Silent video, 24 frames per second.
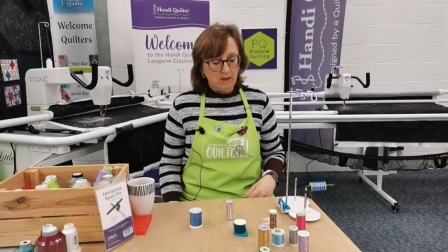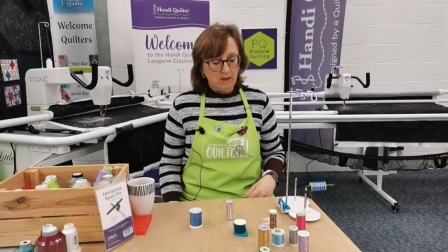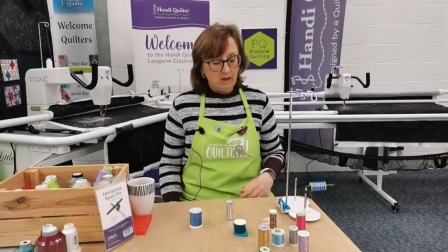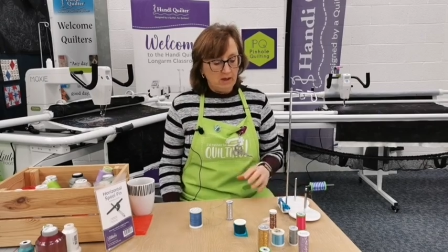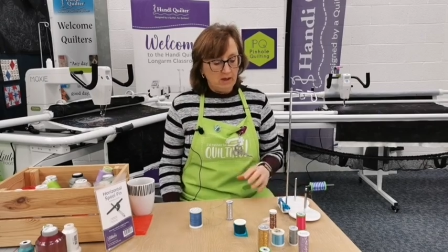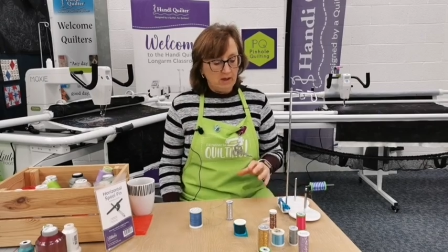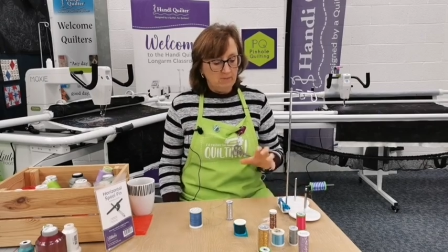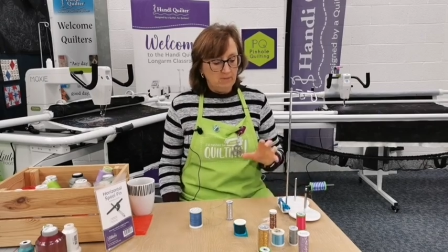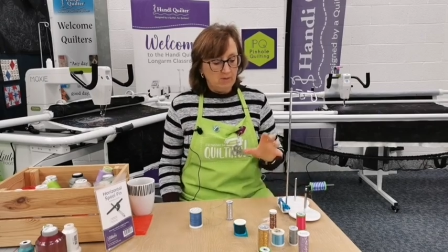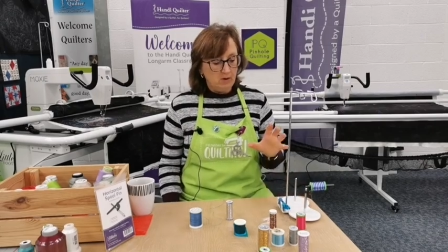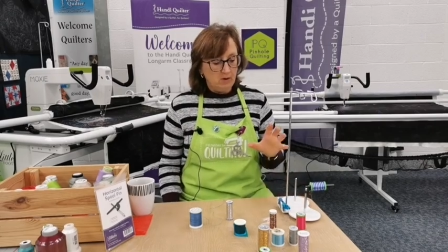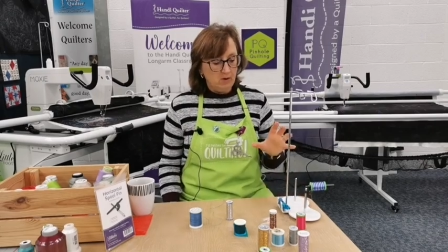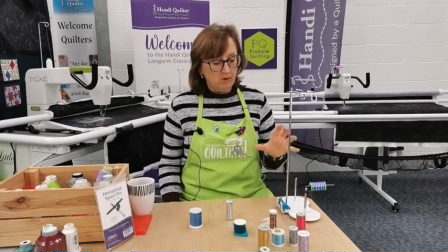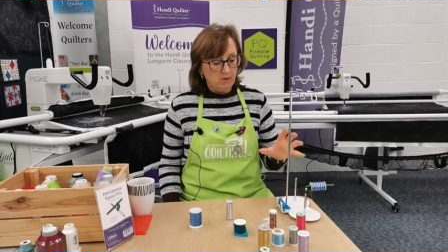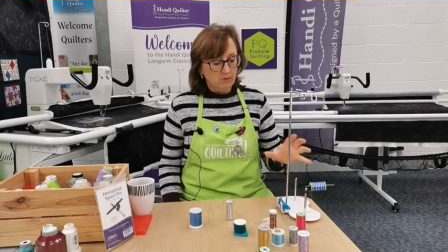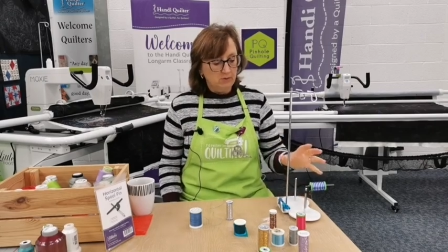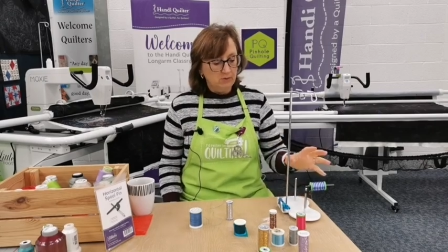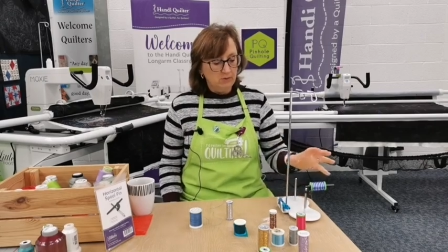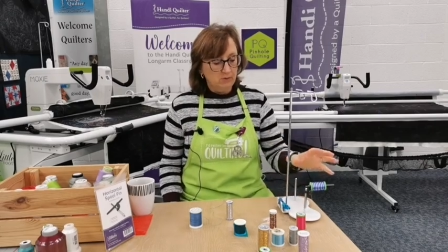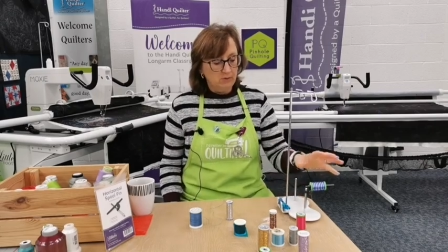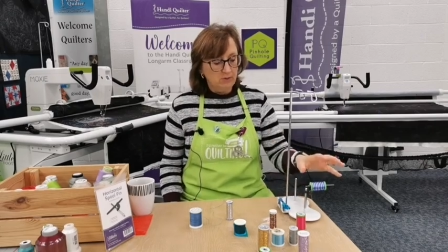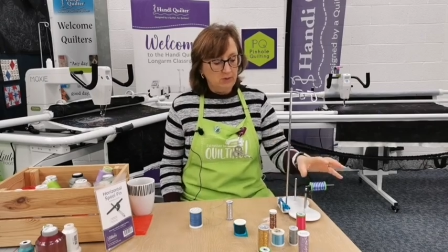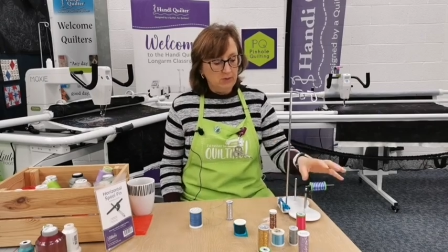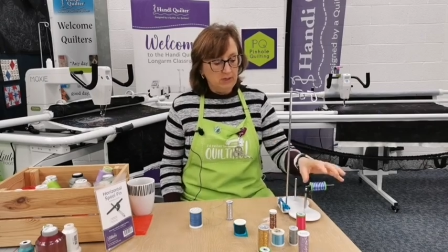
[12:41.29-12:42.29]

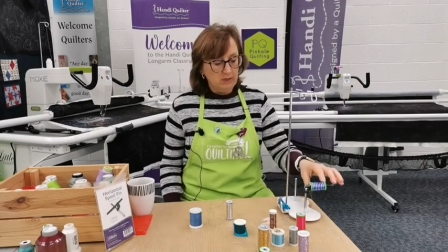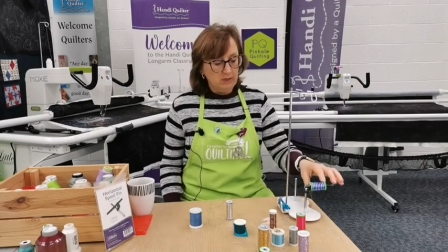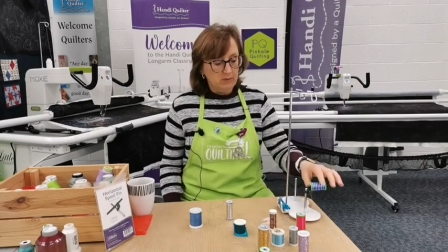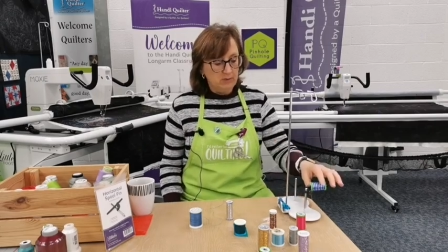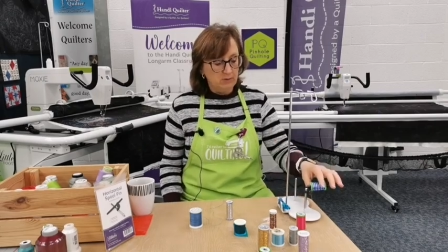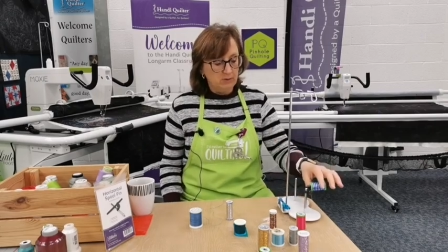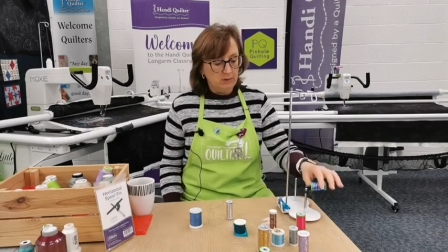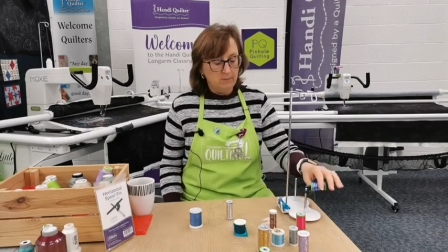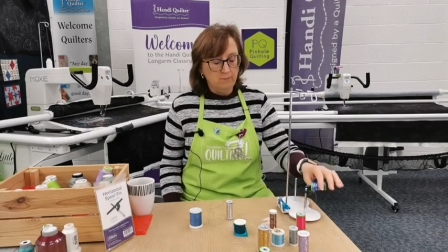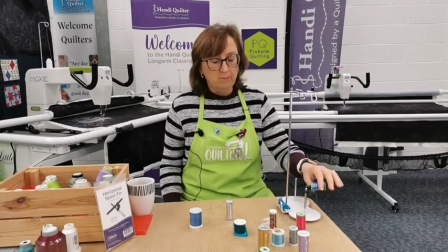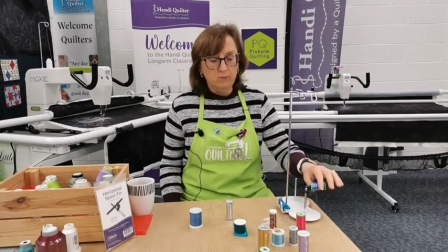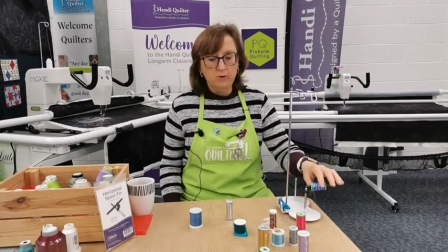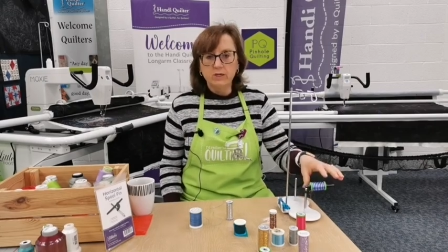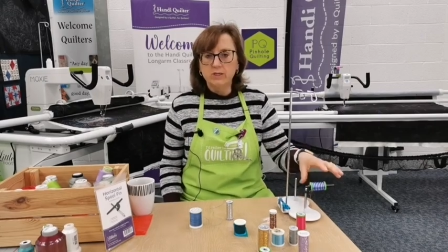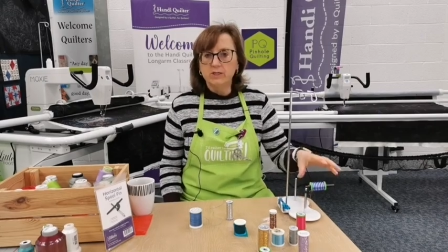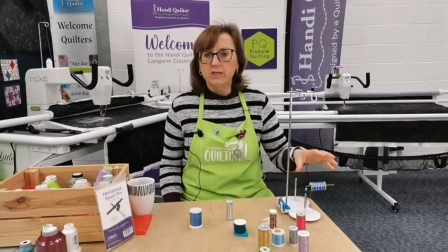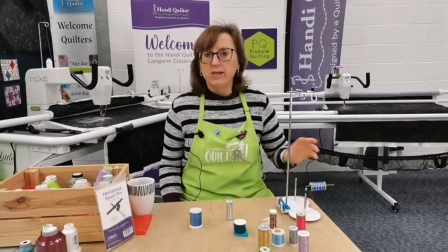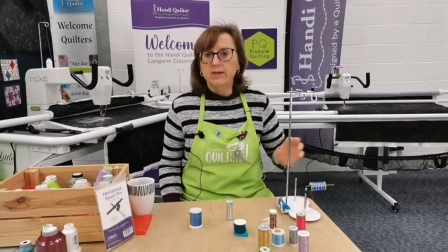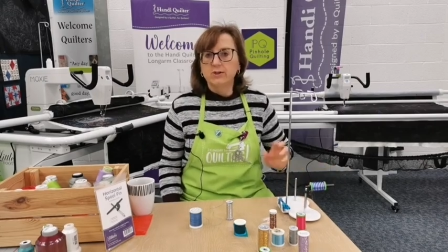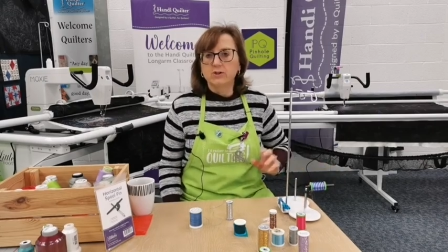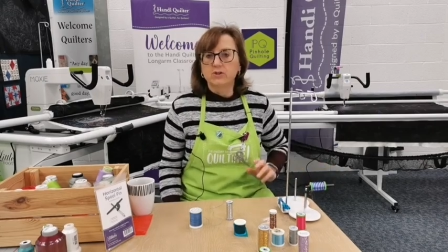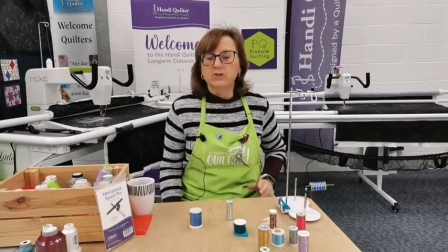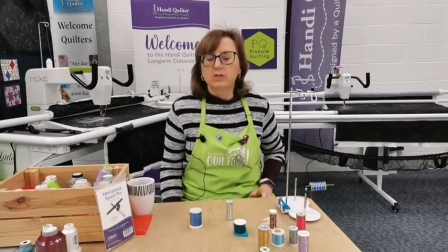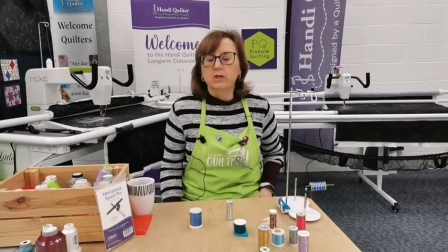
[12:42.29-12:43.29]
on the
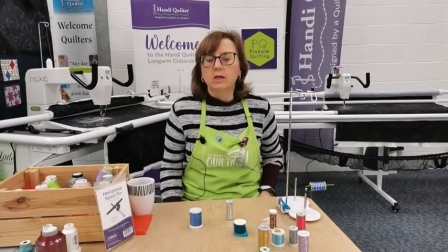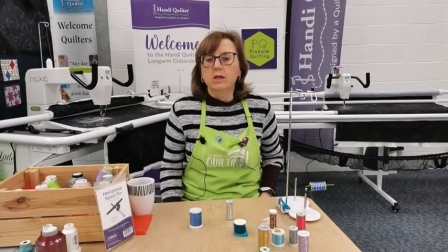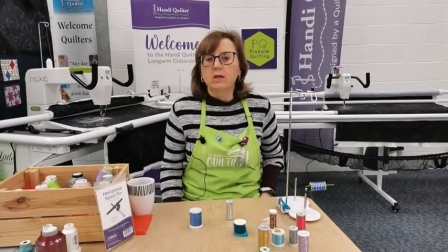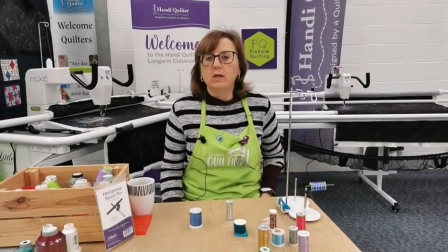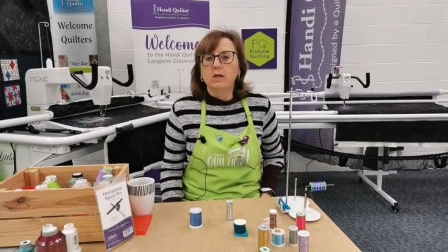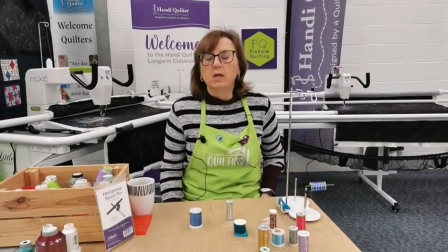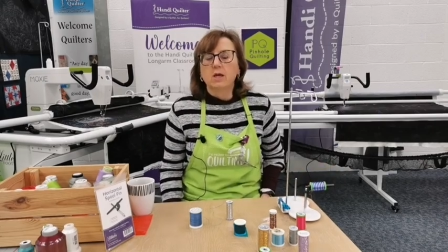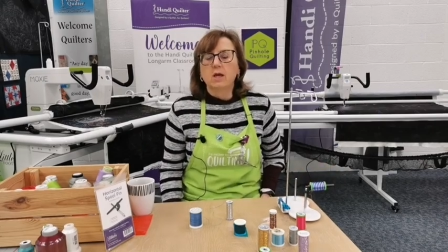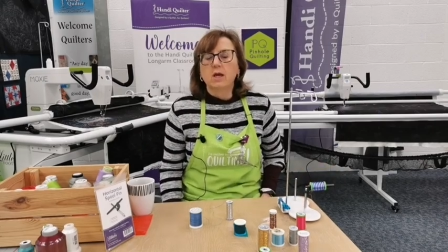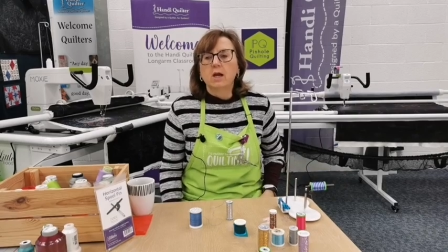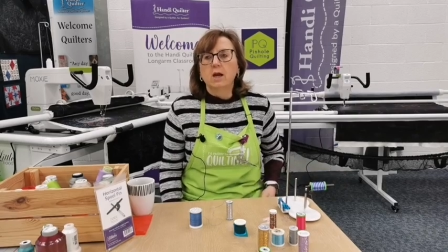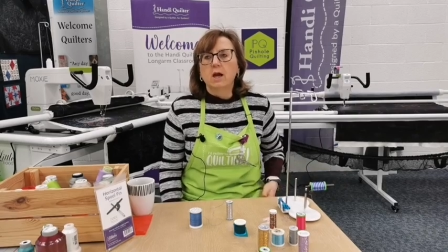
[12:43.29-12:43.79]
pre-tensioner.